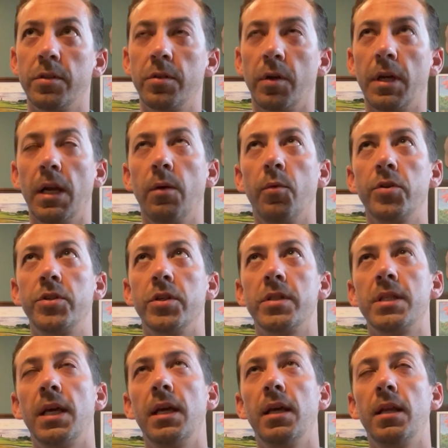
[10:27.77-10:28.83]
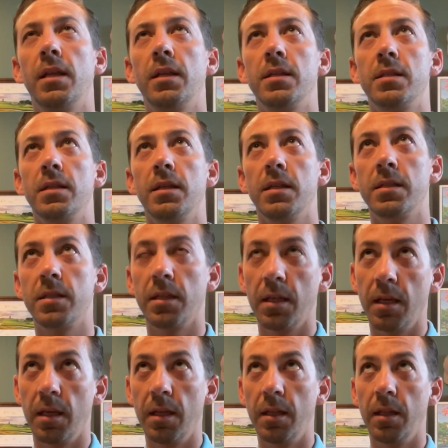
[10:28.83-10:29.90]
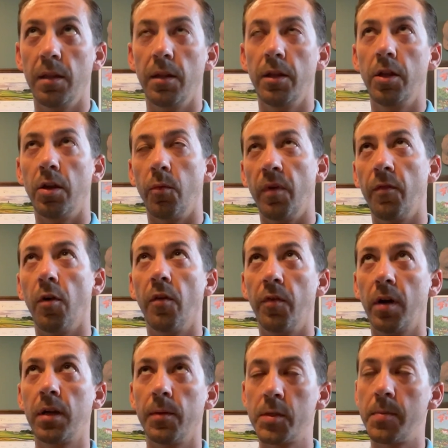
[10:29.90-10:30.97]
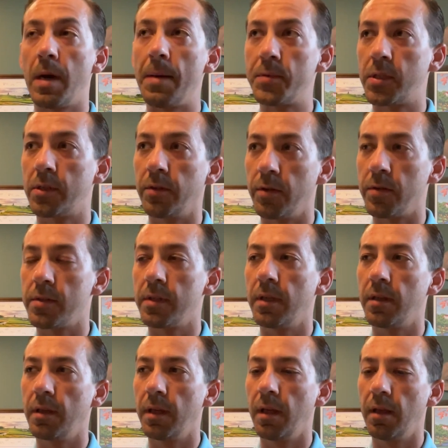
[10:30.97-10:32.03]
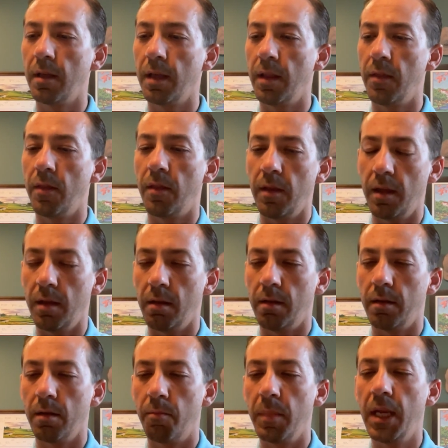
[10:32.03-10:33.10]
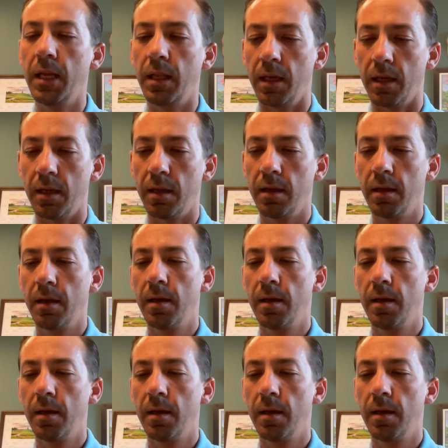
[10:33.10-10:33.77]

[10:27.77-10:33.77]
So kind of what you're saying is we've overcome some obstacles in the immediate,